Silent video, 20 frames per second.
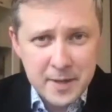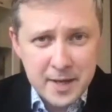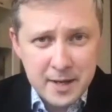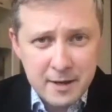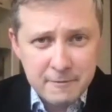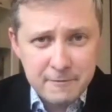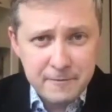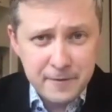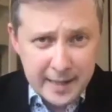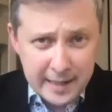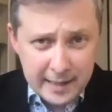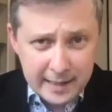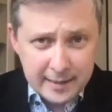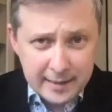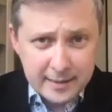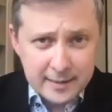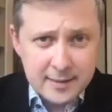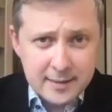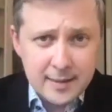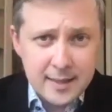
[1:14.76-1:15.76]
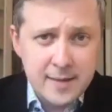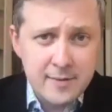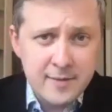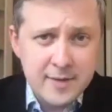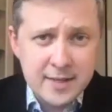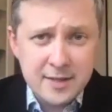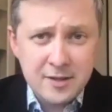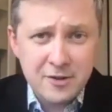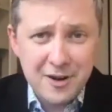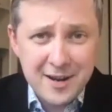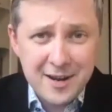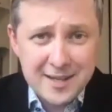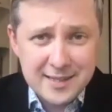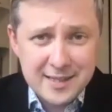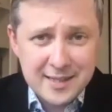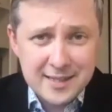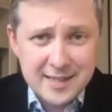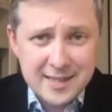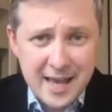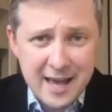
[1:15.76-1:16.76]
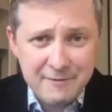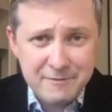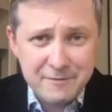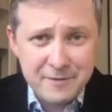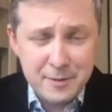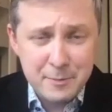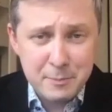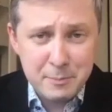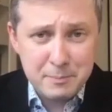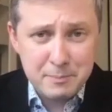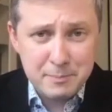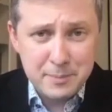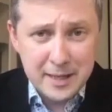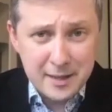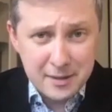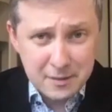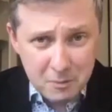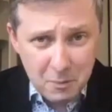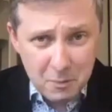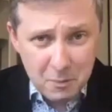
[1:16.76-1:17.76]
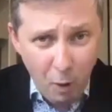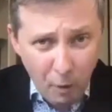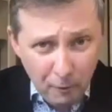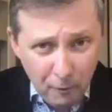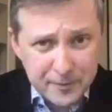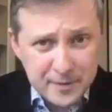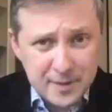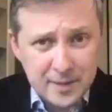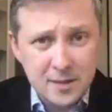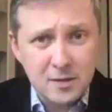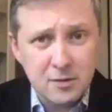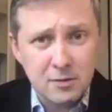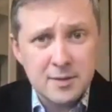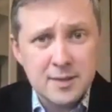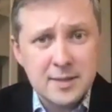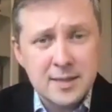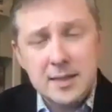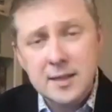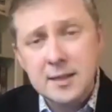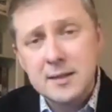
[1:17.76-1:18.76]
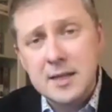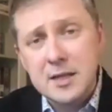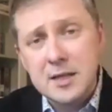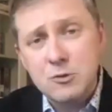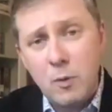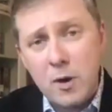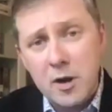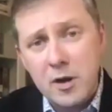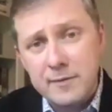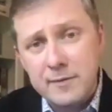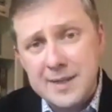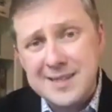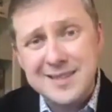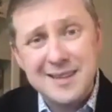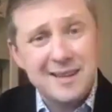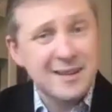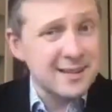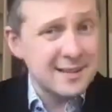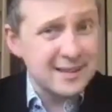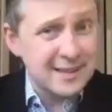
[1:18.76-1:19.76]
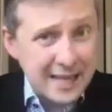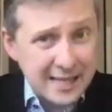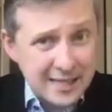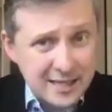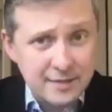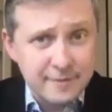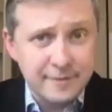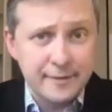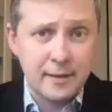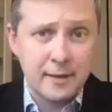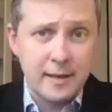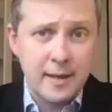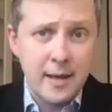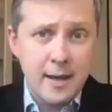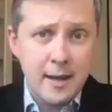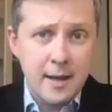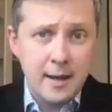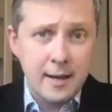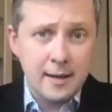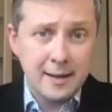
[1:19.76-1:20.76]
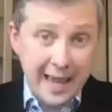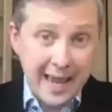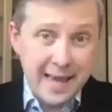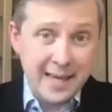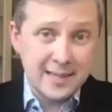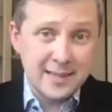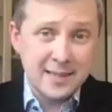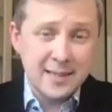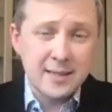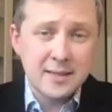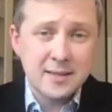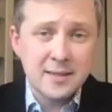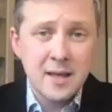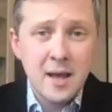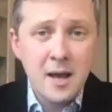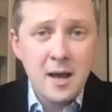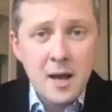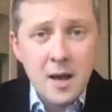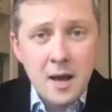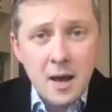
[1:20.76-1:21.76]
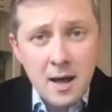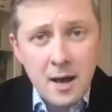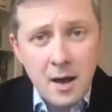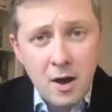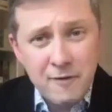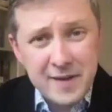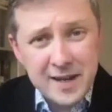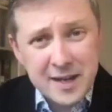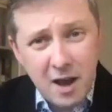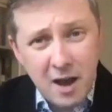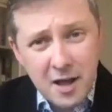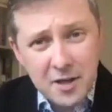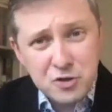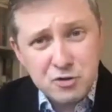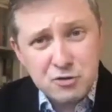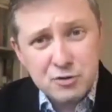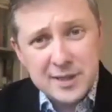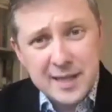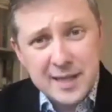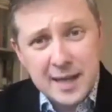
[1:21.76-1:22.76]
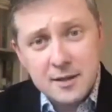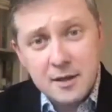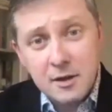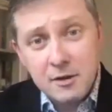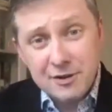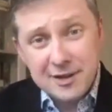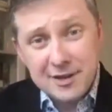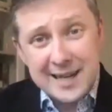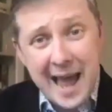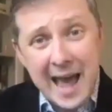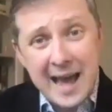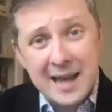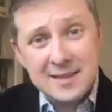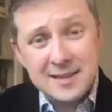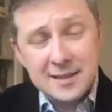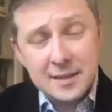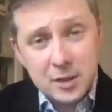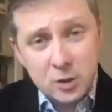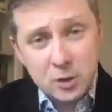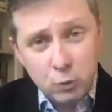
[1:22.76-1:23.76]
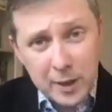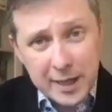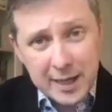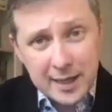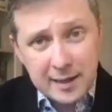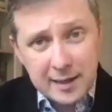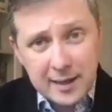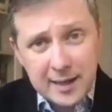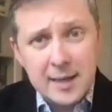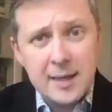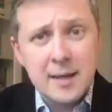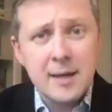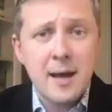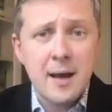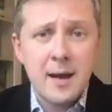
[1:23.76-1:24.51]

Finland, in this crisis, have been often considered as one of the successful cases of a country that reacted quickly,